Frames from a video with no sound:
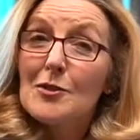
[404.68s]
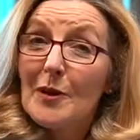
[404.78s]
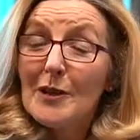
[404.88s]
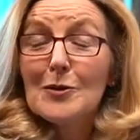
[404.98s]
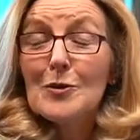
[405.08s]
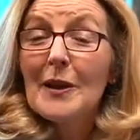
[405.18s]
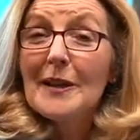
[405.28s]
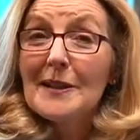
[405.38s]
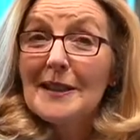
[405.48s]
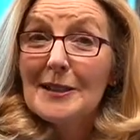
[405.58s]
Twinkle,
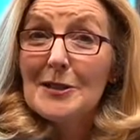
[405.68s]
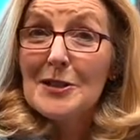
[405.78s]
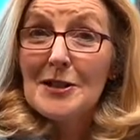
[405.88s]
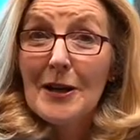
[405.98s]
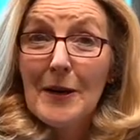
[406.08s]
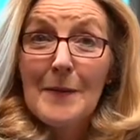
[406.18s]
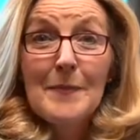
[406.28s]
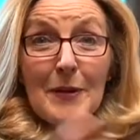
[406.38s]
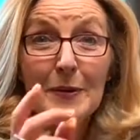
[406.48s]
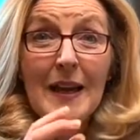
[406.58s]
Twinkle, Little Star.
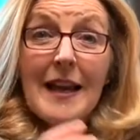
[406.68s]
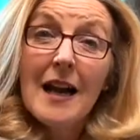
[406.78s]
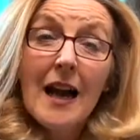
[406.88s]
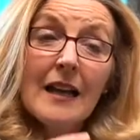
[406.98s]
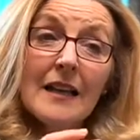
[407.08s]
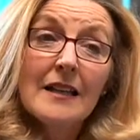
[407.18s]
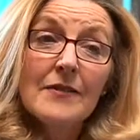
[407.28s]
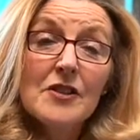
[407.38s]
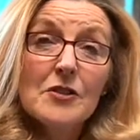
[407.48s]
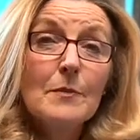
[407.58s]
Okay? I'm going to give
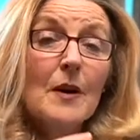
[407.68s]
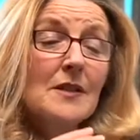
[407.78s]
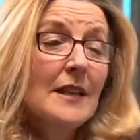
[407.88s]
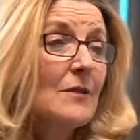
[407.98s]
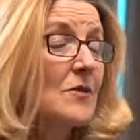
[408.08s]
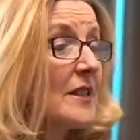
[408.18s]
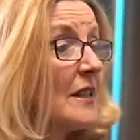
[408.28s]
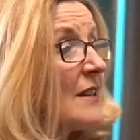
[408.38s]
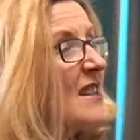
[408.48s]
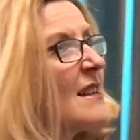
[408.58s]
you 2 bars counting.